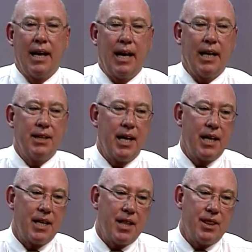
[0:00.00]
in
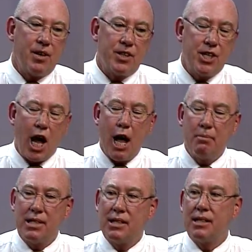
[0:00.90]
that their
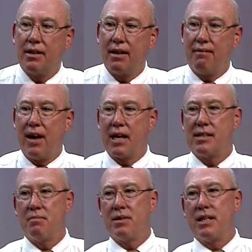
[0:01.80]
job is, in fact,
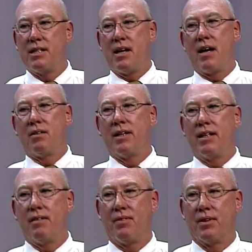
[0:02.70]
something entirely
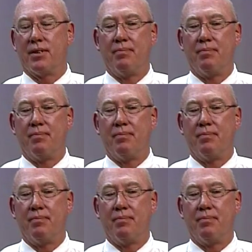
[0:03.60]
different.